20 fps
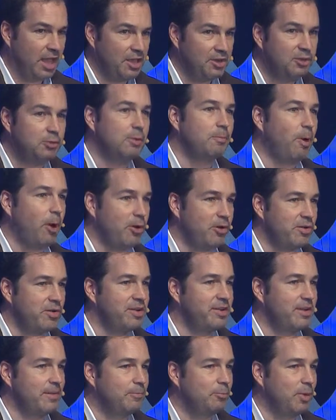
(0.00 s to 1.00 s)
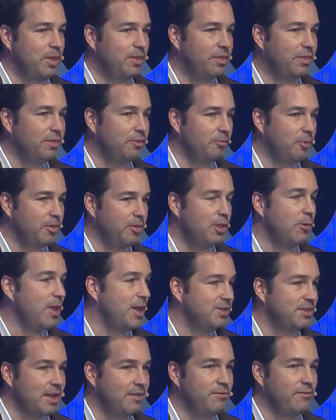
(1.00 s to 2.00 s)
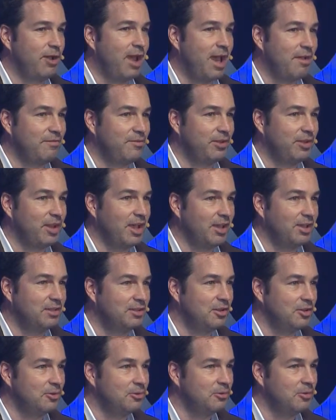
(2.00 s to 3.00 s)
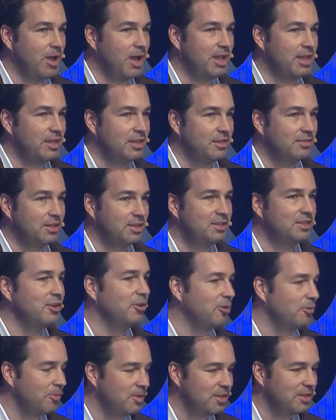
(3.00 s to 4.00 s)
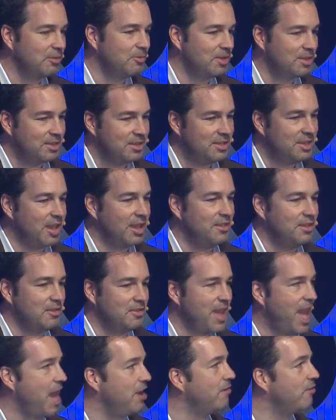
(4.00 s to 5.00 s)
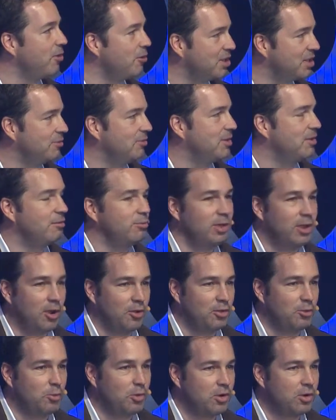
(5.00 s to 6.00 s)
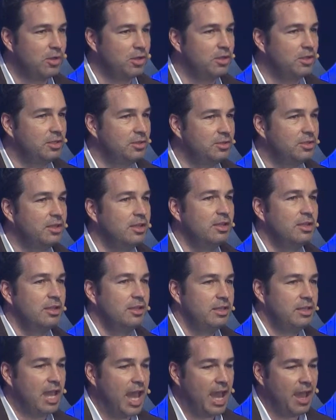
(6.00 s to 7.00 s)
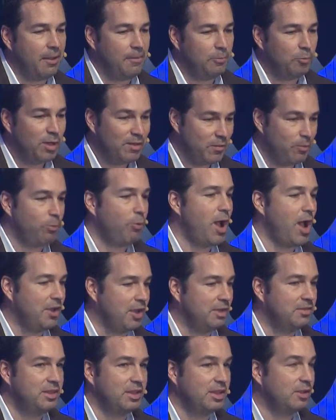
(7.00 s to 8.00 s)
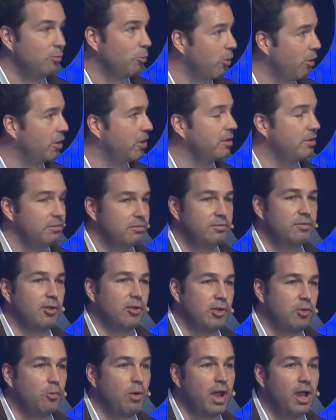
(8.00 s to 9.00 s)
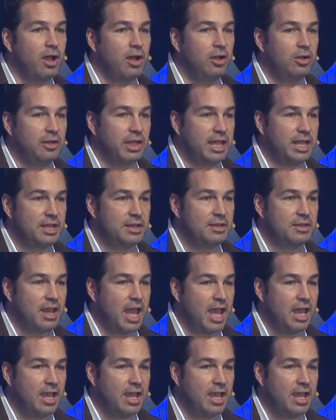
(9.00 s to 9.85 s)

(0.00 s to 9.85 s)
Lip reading: do a partnership with USA for Africa. So this year was the anniversary of We Are the World. We have a product that can work very well in